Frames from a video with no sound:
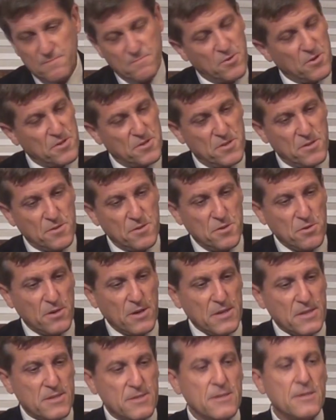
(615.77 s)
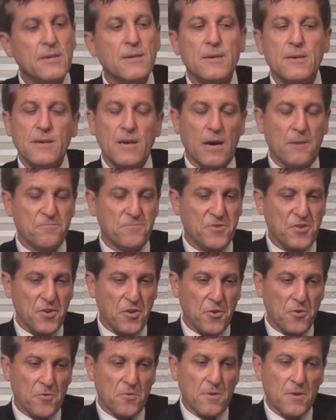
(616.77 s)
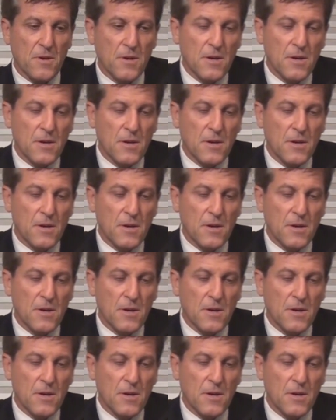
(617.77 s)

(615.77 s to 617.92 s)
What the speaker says: Personal choice, up to you.